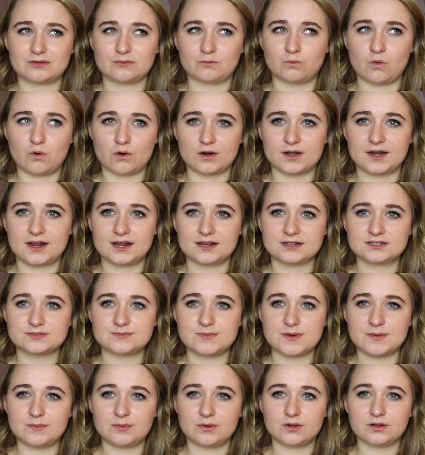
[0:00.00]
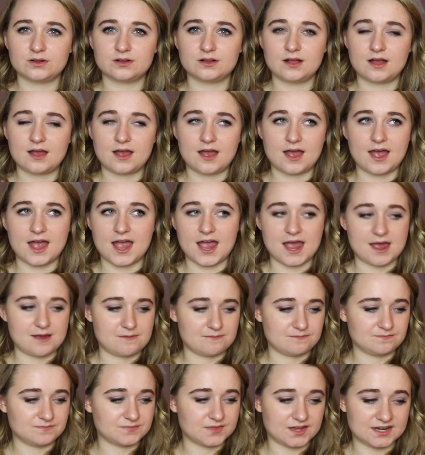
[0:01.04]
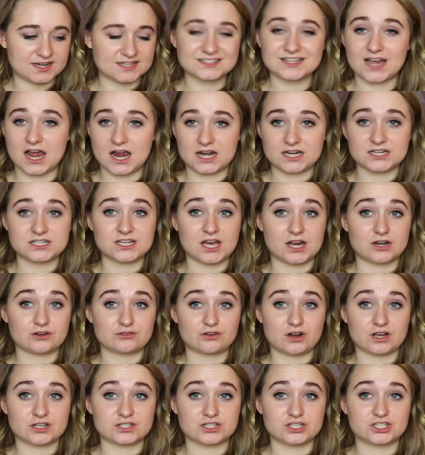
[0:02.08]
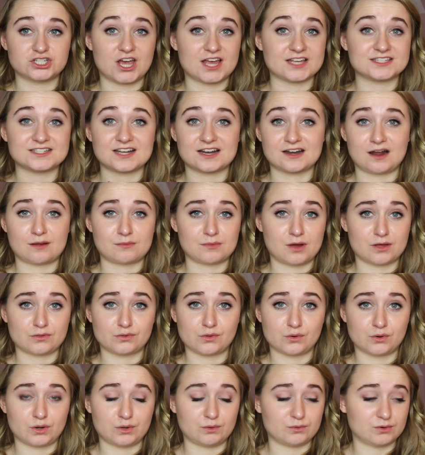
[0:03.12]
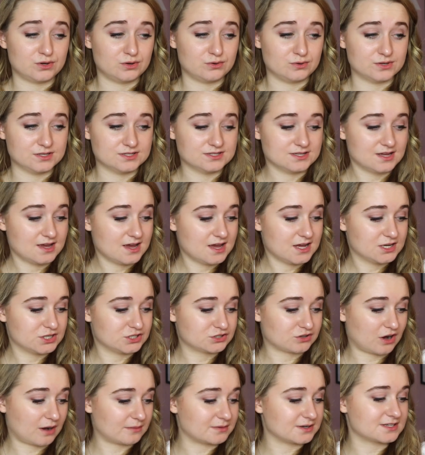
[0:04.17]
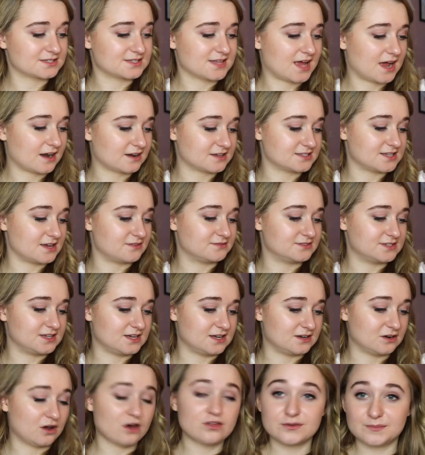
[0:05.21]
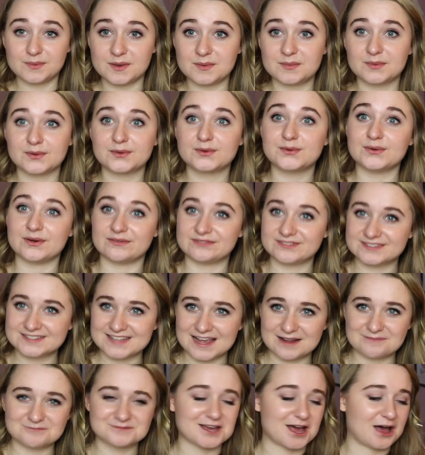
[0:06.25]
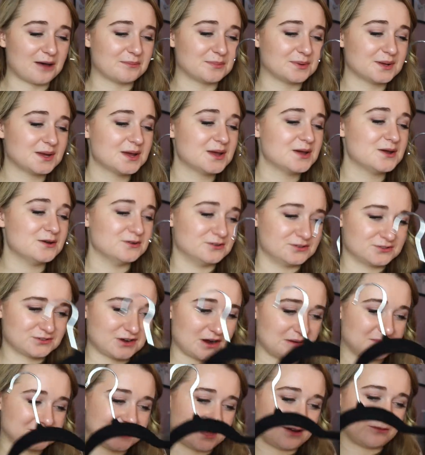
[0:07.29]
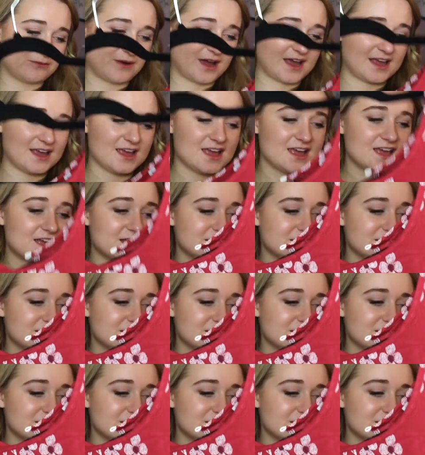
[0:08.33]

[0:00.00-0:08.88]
warning to people um, that it's kind of tied across the chest and I'm not the only one who has described it as that because I've seen other people who have the same top who described it that way.